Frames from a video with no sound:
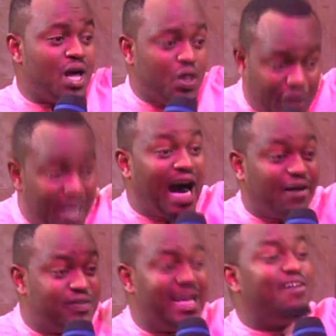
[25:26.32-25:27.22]
They
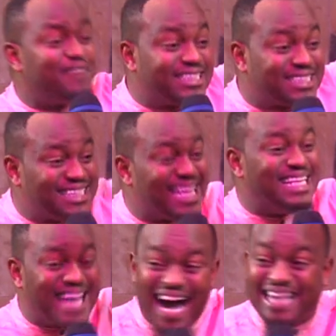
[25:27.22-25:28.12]
have never
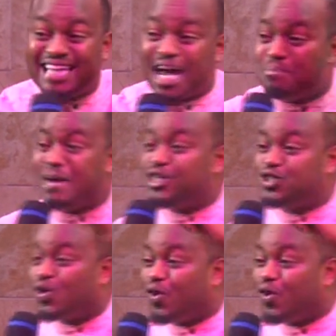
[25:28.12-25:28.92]
seen a dimension